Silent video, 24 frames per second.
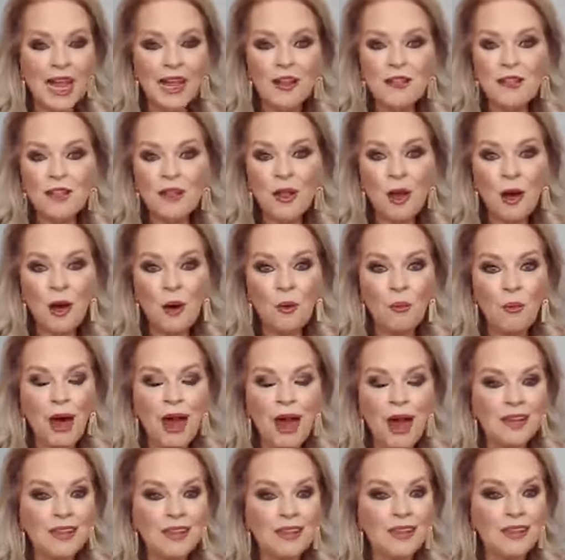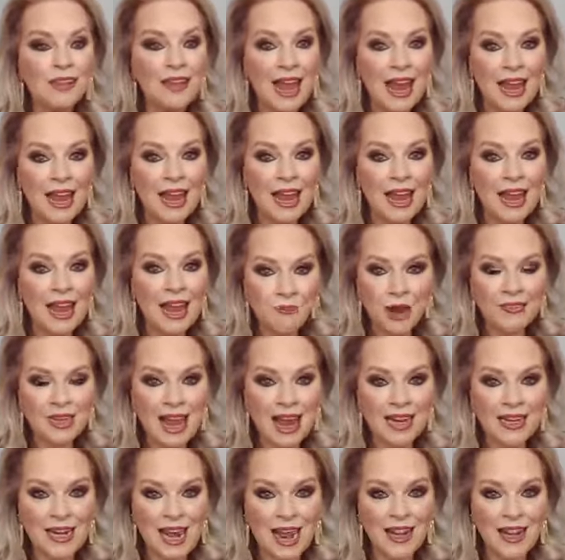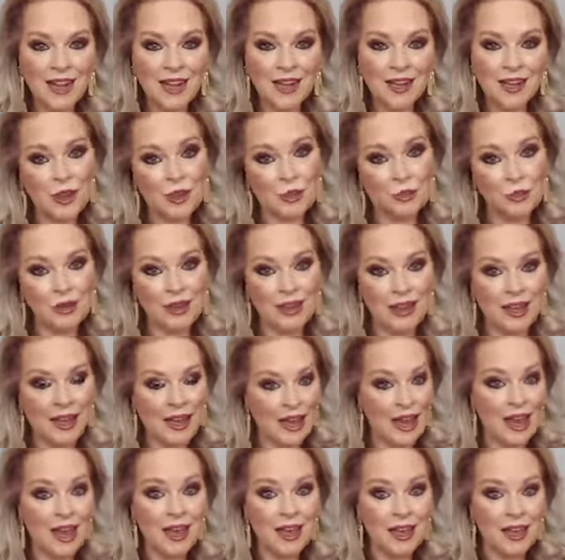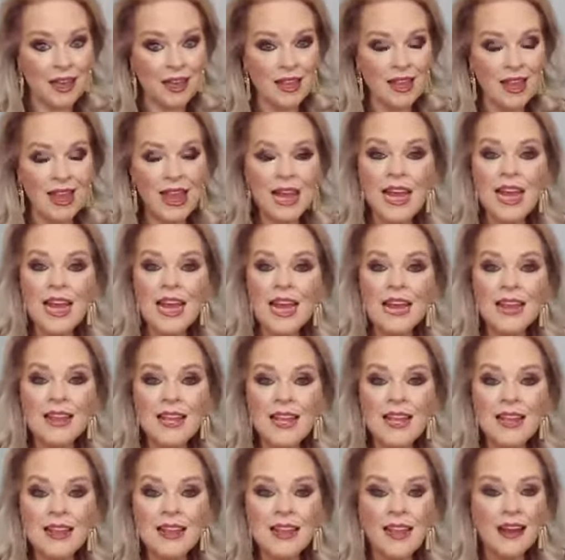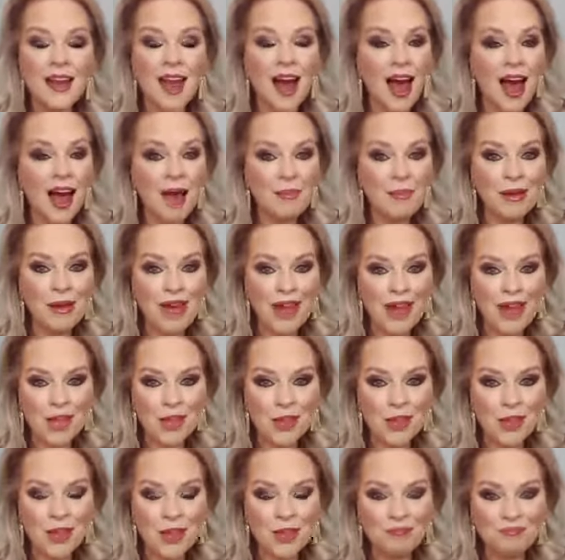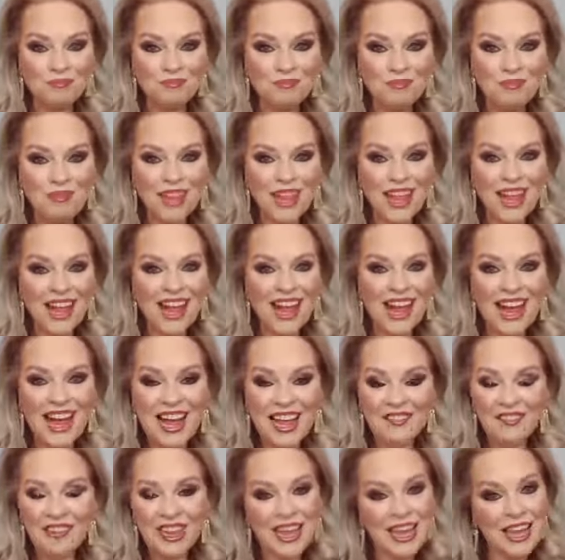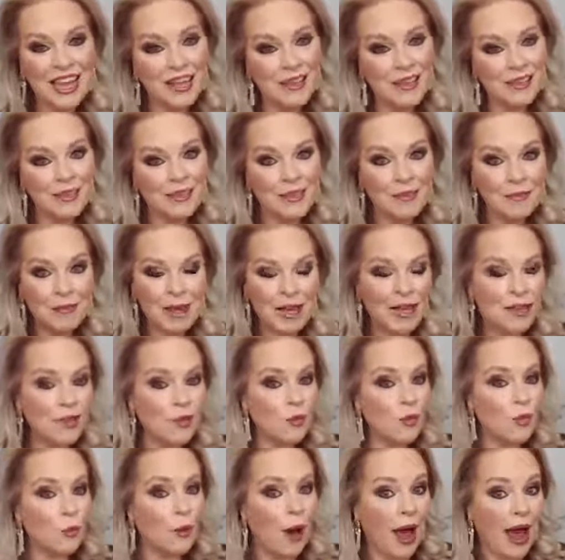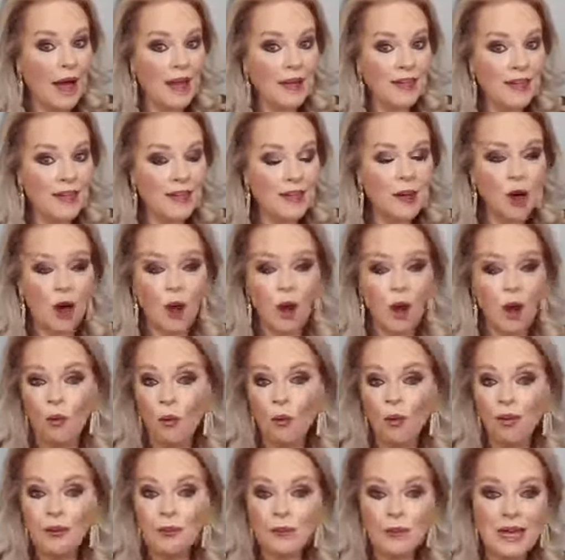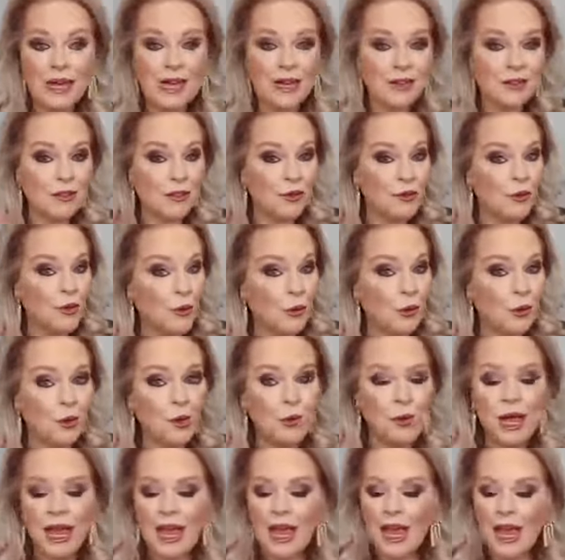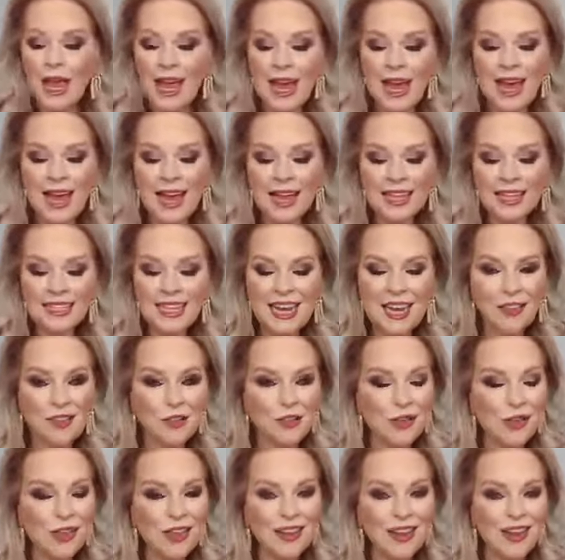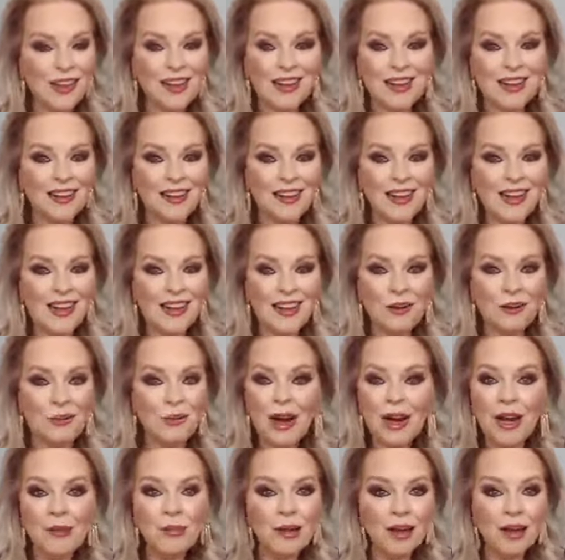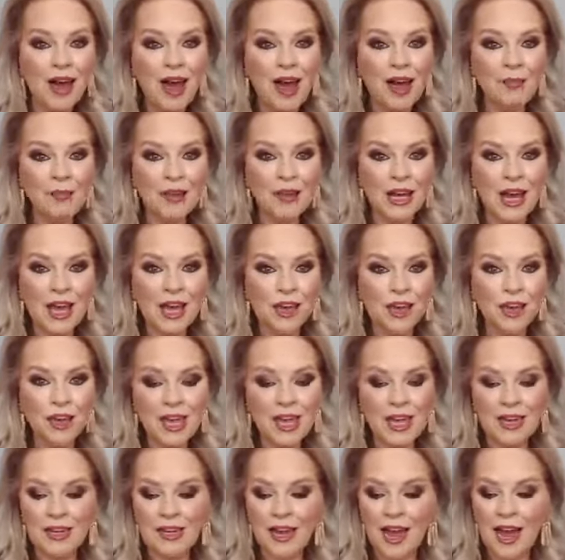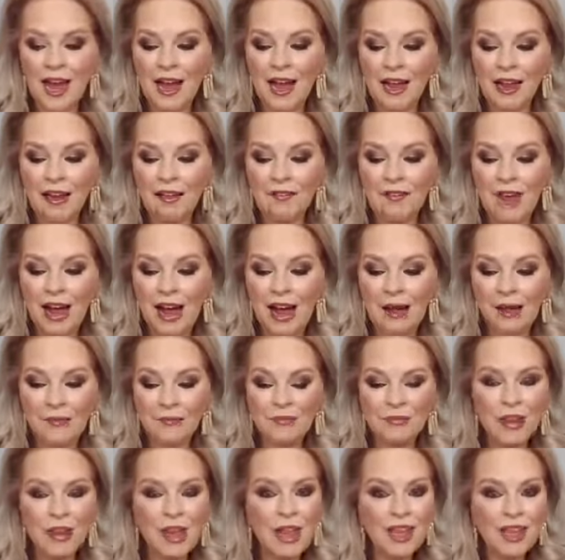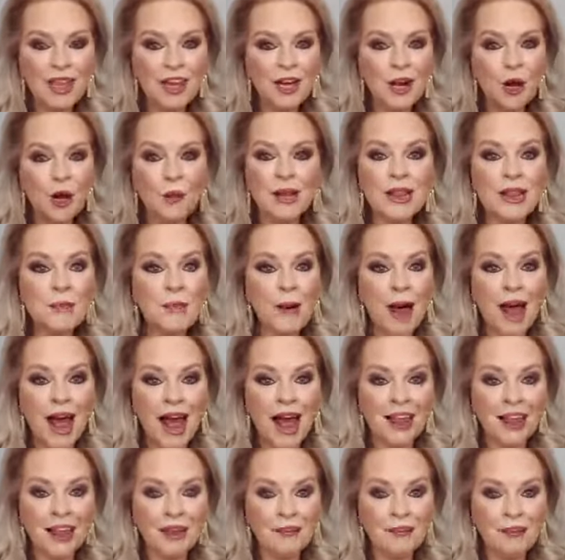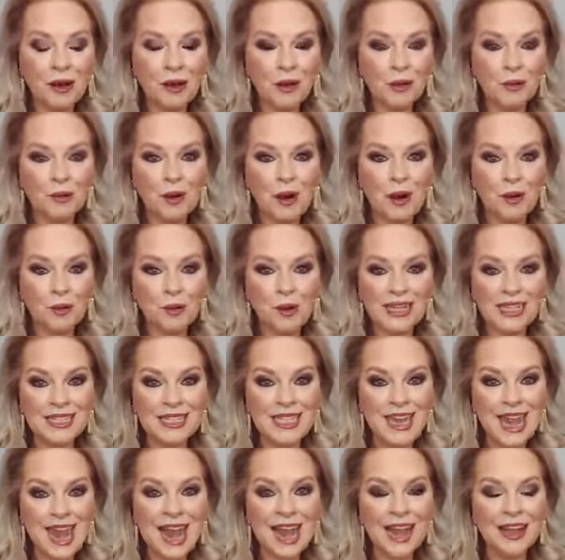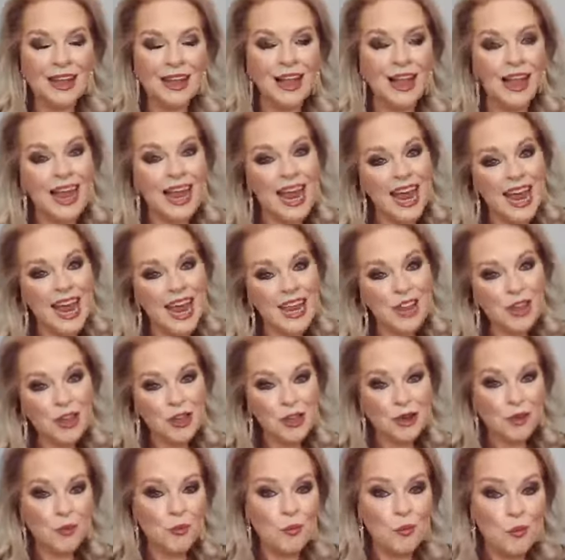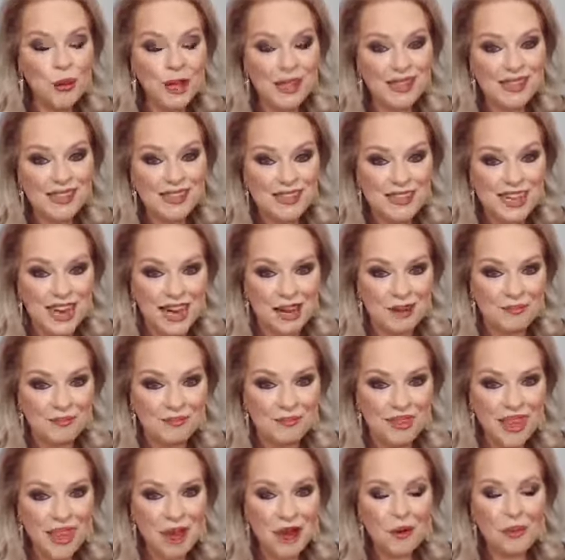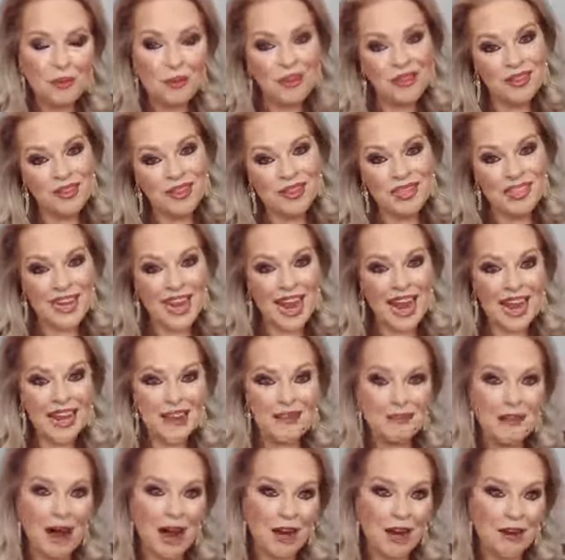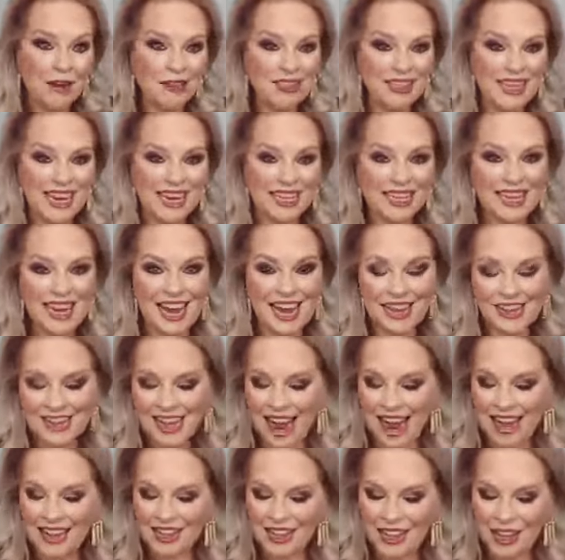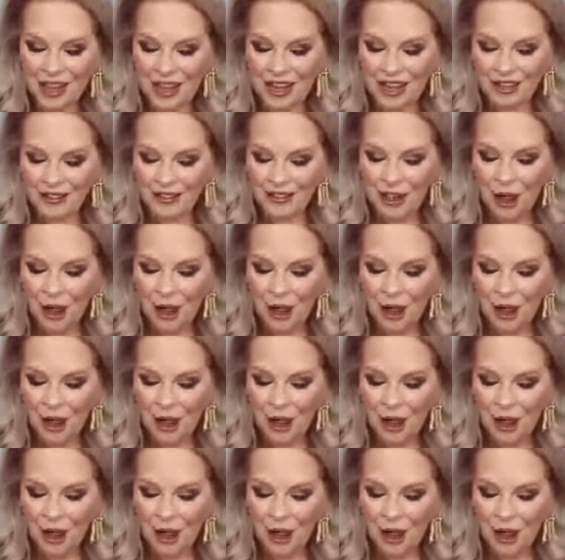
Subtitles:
And so what LifeWave technology really is, it is the combination of East meets West, old meets new. And there's just an incredible combination of, what's possible when we take ancient wisdom with today's modern day technology.